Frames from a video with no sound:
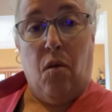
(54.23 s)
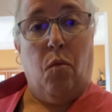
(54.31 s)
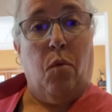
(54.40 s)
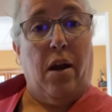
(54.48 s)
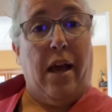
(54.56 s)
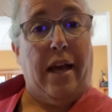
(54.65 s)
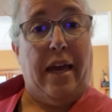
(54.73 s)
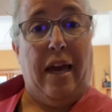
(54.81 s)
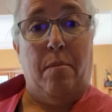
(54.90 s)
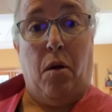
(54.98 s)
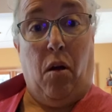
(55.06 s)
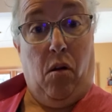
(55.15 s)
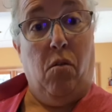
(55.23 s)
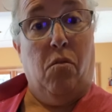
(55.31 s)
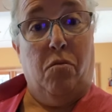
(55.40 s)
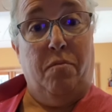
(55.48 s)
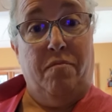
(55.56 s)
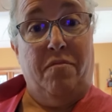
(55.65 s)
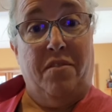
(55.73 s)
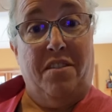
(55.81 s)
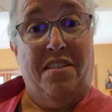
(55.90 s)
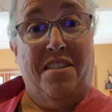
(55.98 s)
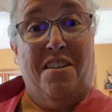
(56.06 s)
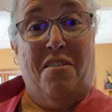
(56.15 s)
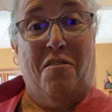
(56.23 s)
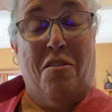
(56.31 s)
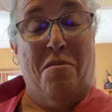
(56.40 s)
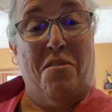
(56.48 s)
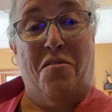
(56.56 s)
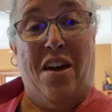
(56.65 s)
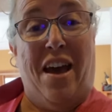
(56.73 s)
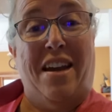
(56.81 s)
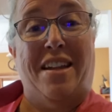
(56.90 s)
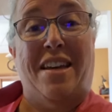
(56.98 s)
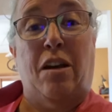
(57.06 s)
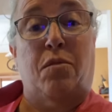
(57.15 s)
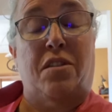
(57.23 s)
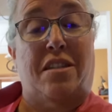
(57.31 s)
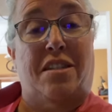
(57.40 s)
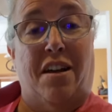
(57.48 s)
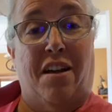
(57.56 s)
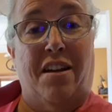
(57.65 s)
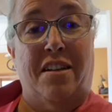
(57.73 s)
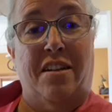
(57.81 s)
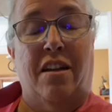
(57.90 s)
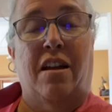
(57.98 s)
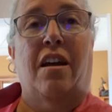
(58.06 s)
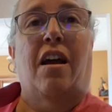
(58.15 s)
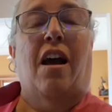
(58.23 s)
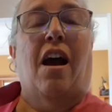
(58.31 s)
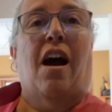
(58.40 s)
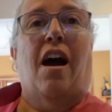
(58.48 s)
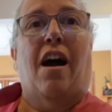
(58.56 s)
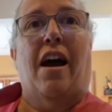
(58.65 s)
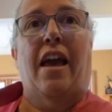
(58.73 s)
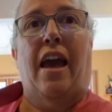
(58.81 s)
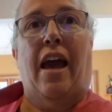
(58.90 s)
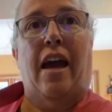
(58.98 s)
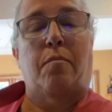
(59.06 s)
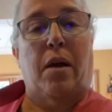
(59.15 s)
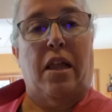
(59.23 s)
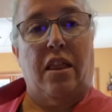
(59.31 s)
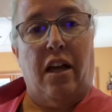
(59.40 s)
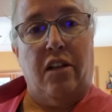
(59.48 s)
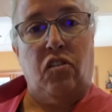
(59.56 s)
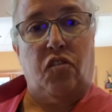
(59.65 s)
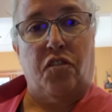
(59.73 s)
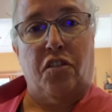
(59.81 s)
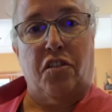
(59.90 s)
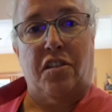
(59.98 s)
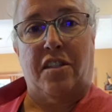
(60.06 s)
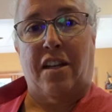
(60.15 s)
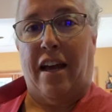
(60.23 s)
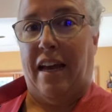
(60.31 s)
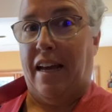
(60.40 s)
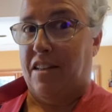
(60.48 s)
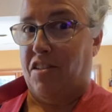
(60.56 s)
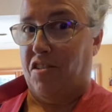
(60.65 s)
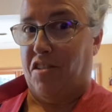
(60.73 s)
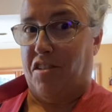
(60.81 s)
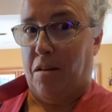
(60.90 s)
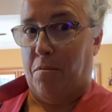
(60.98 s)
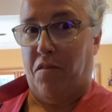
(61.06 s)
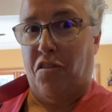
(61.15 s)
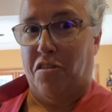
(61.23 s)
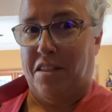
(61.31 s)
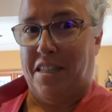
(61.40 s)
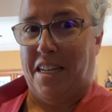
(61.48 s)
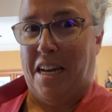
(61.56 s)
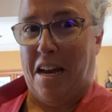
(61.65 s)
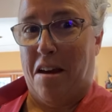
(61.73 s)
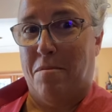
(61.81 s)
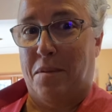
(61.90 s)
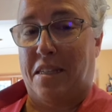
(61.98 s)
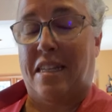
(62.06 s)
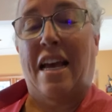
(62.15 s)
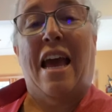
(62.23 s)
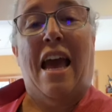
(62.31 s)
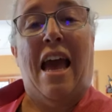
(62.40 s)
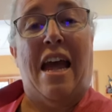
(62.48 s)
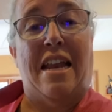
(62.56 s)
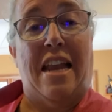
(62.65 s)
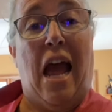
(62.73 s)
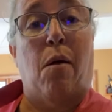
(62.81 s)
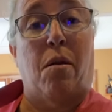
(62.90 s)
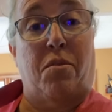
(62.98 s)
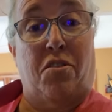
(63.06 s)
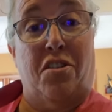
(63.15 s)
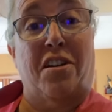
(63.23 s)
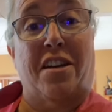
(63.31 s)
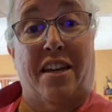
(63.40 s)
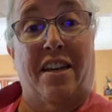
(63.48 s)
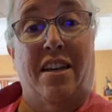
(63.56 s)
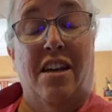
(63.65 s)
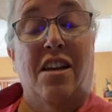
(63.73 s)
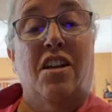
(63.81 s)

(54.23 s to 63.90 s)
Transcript: When I came home from the vet, it was done. I had my lunch first, I answered some of your DMs, and now I'm cooking.